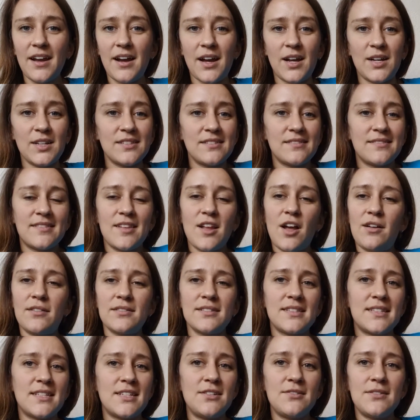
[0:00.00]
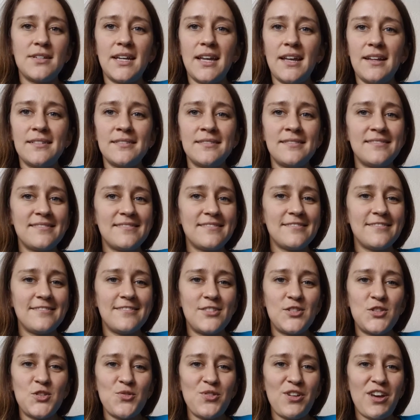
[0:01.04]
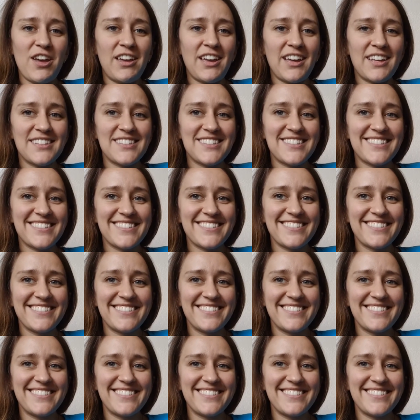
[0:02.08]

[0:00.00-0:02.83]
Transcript: I'll see you again soon, I guess.